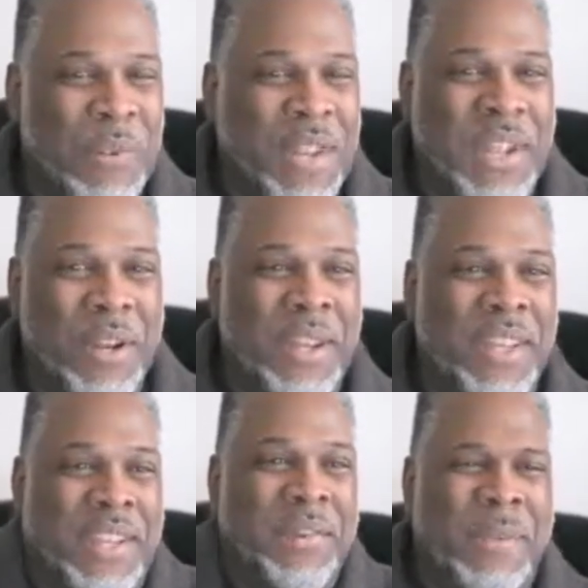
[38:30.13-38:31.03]

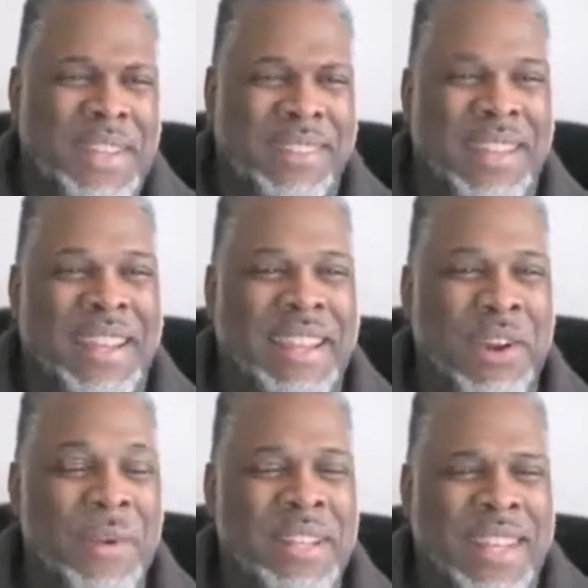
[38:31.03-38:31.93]
we like
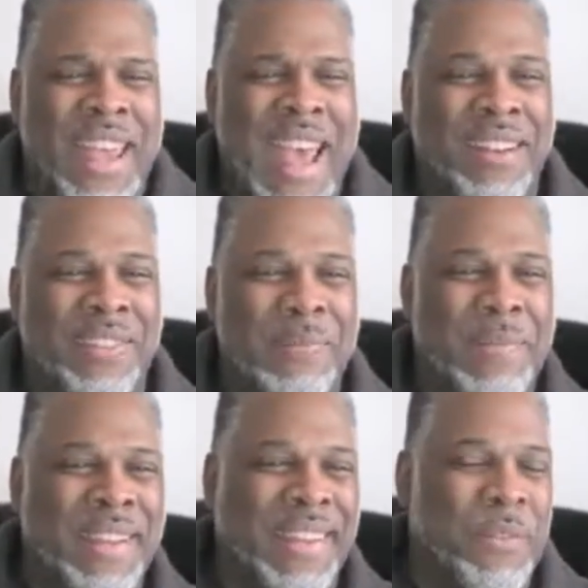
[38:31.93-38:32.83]
go into that a little bit?